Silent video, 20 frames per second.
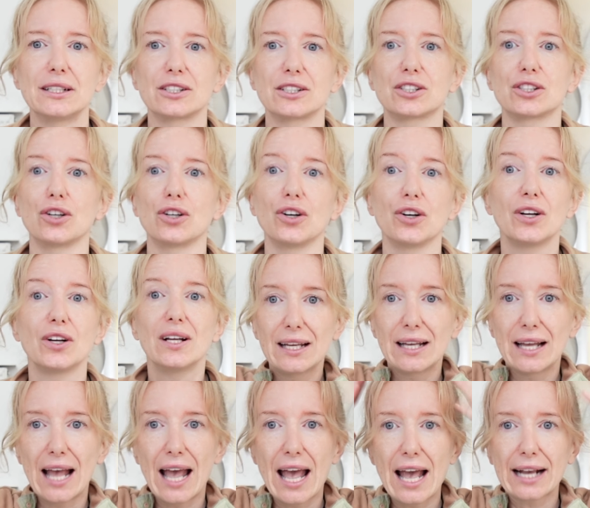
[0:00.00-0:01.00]
So
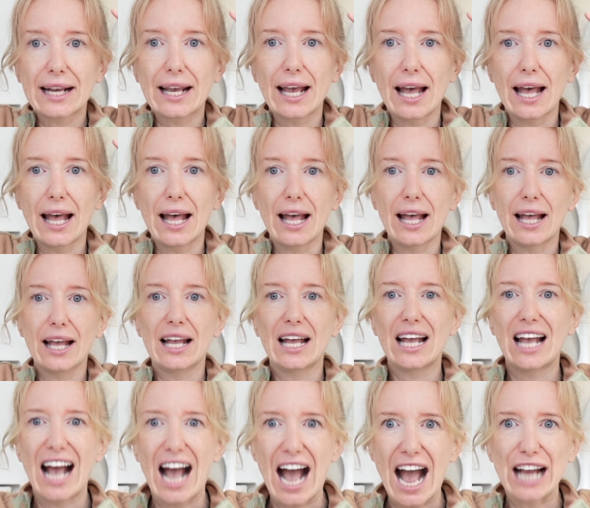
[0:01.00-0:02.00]
hair care,
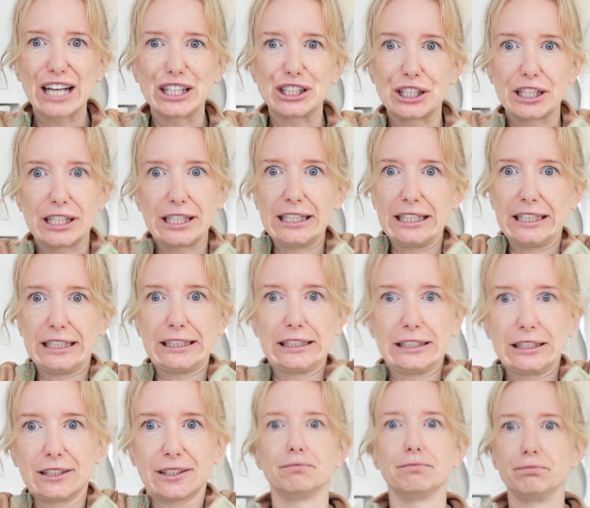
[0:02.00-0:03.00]

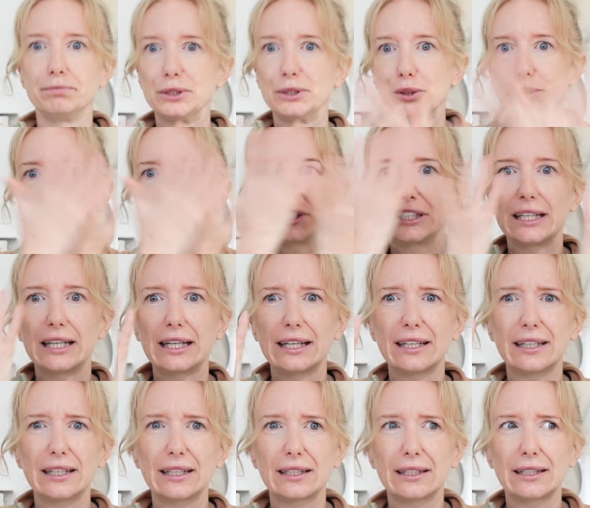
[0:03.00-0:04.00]
hygiene,
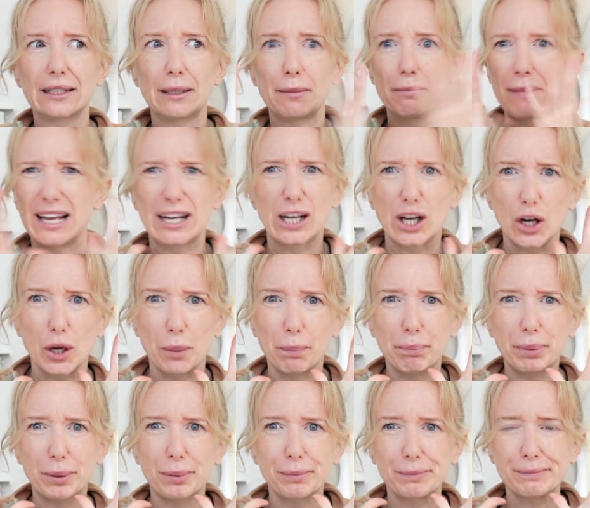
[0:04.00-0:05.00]
beauty,
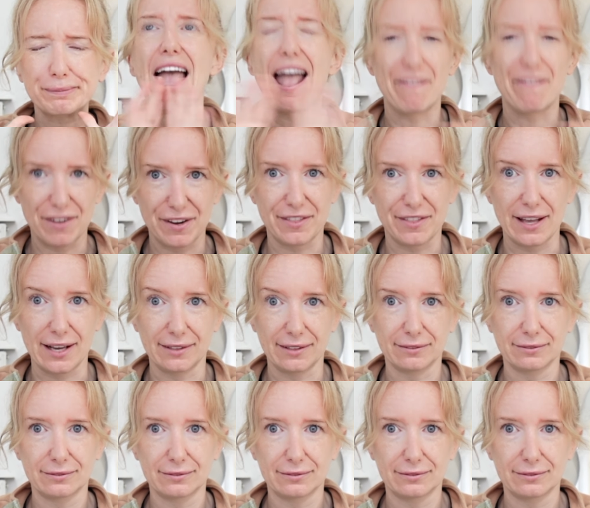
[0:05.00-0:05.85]
makeup, everything.